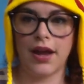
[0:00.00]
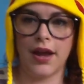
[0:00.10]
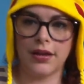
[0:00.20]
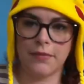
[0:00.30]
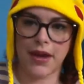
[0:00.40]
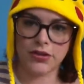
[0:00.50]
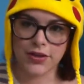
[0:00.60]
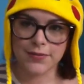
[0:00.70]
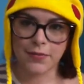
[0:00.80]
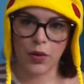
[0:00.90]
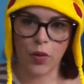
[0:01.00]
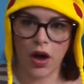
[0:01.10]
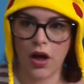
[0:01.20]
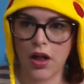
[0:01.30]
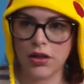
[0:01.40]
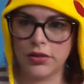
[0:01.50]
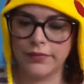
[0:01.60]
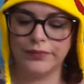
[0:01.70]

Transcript: Kind of matches my wall.